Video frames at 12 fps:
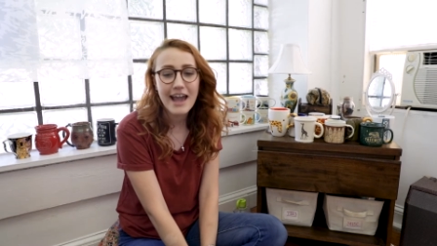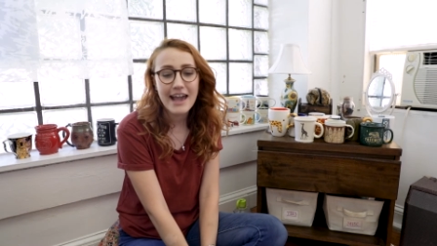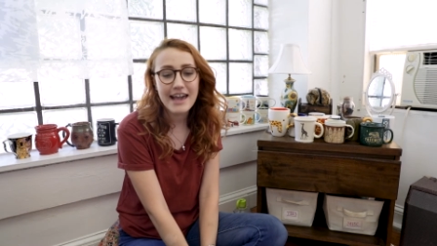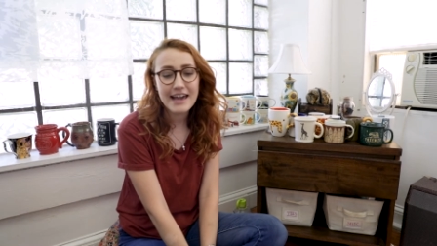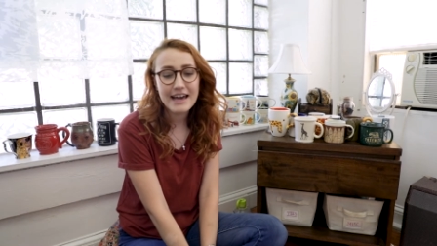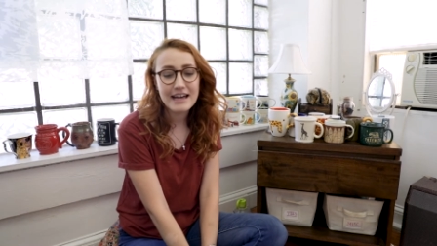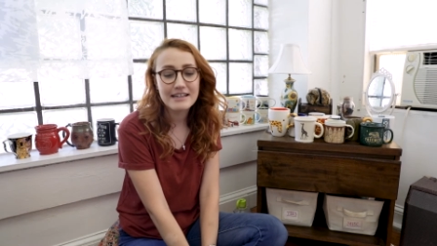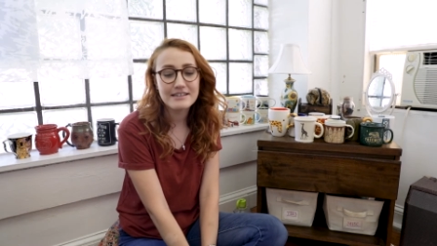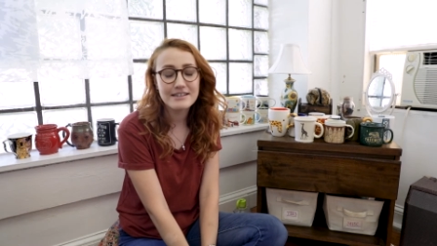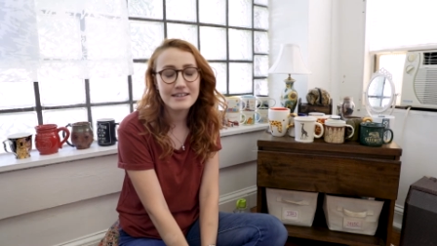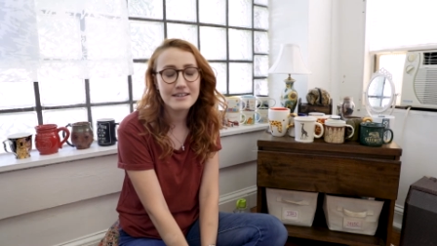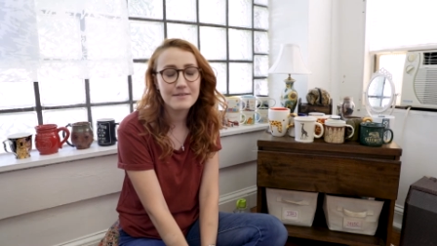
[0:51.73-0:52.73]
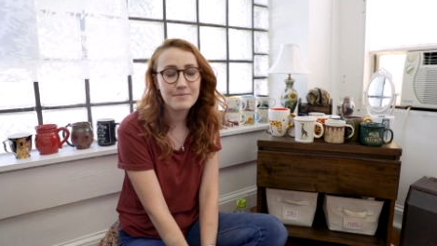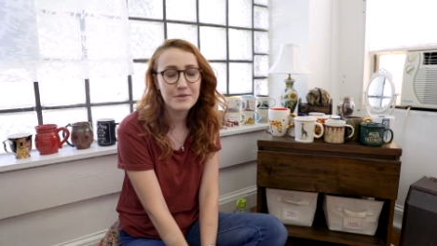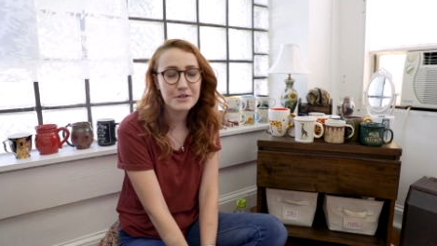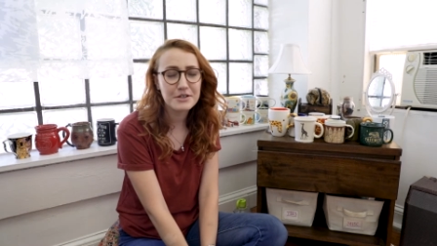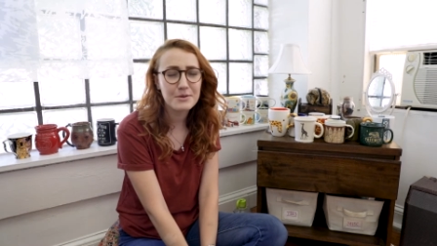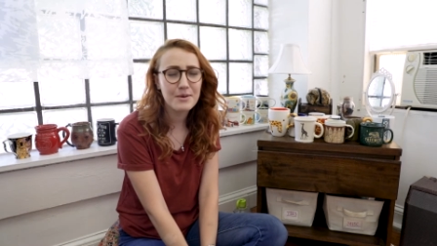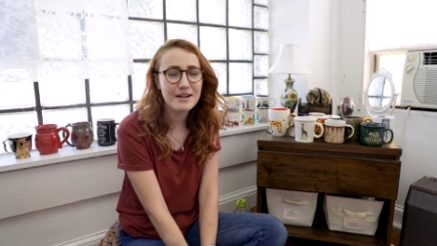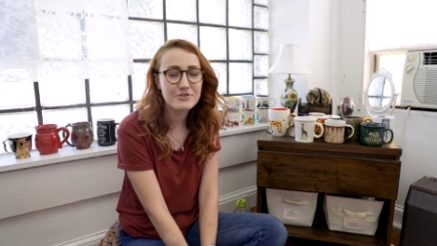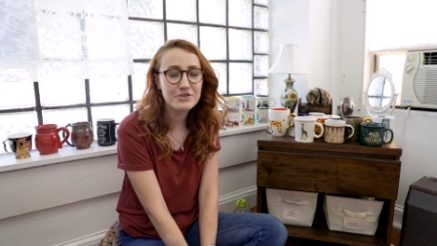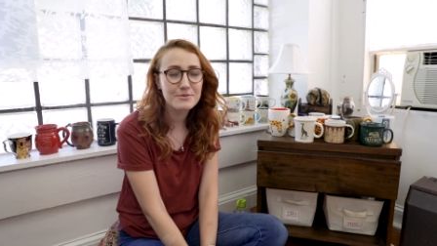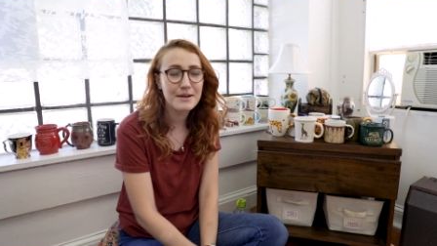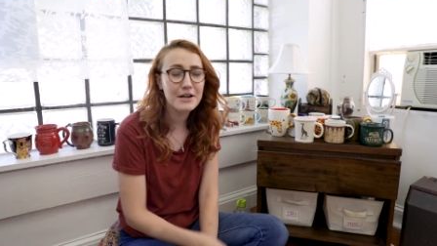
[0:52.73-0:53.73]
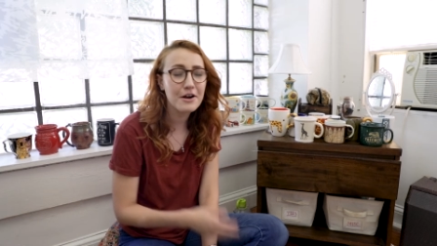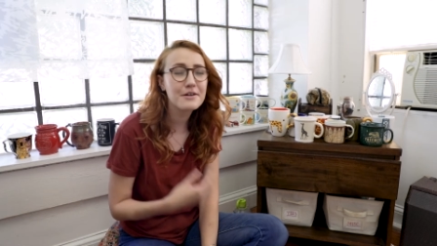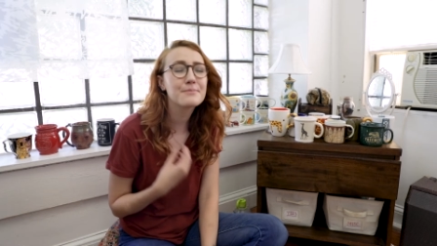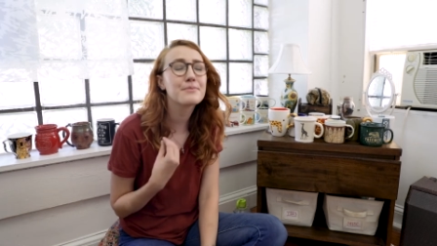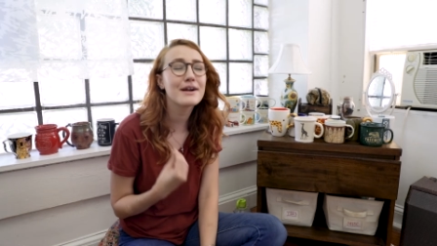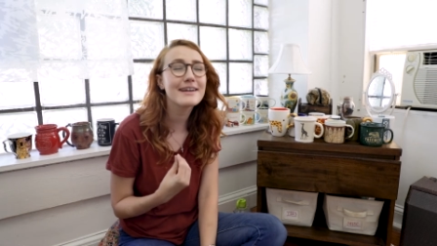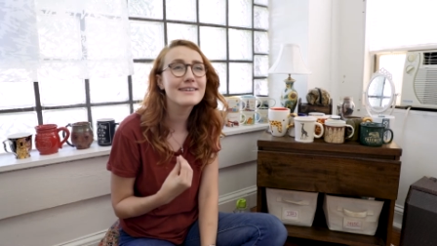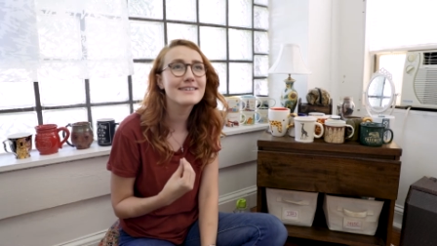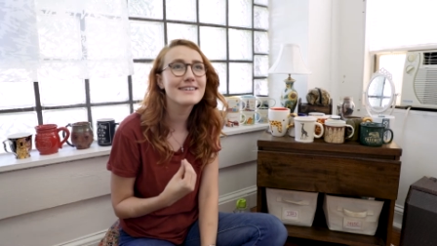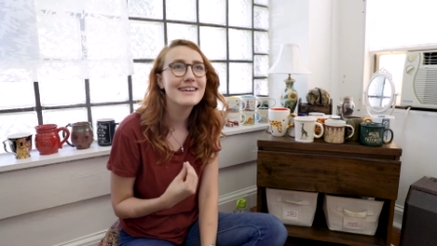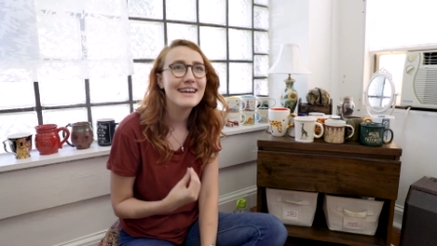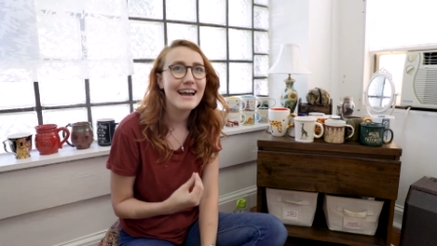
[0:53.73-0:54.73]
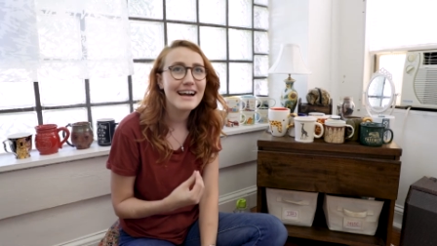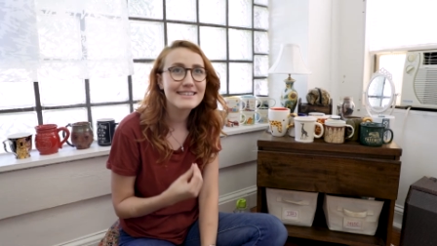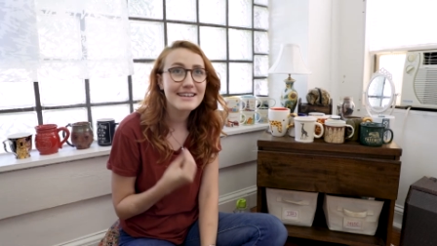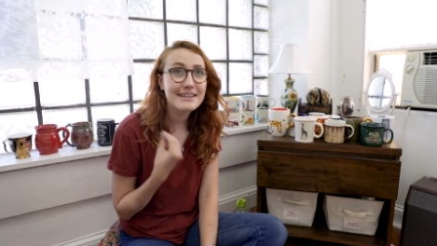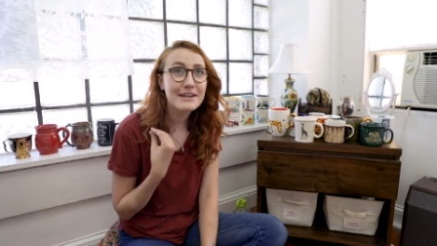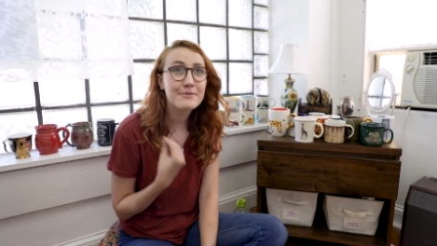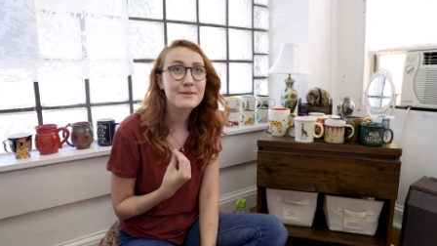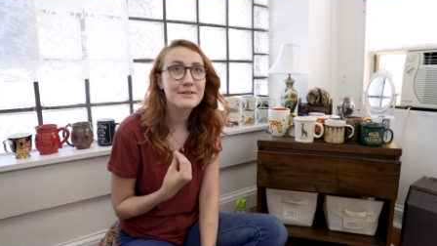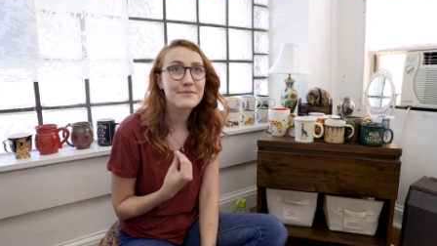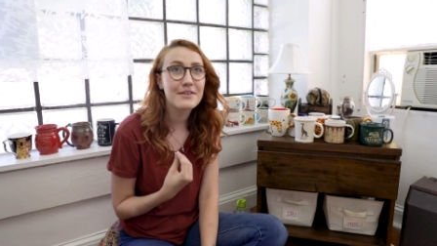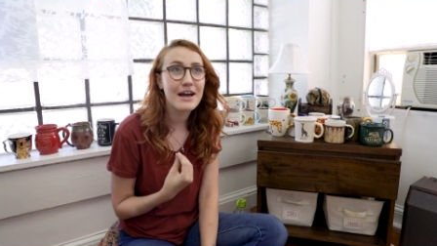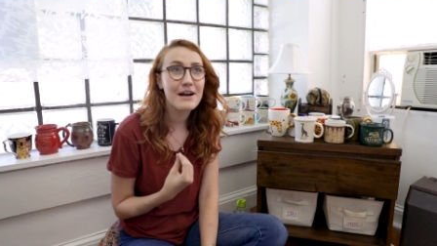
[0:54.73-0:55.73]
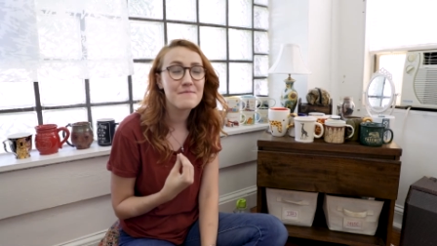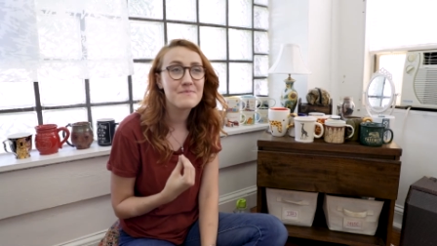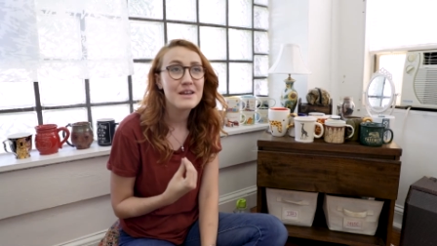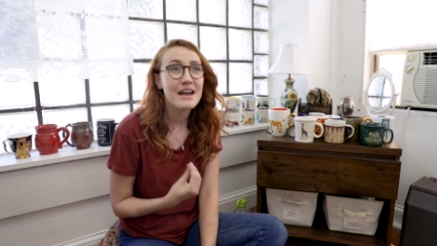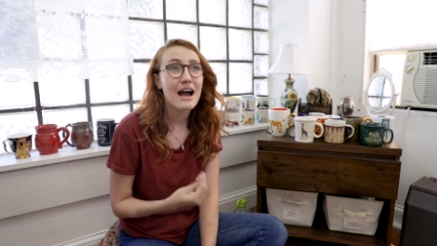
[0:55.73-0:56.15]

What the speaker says: and you're gonna watch my heart break as I get rid of them.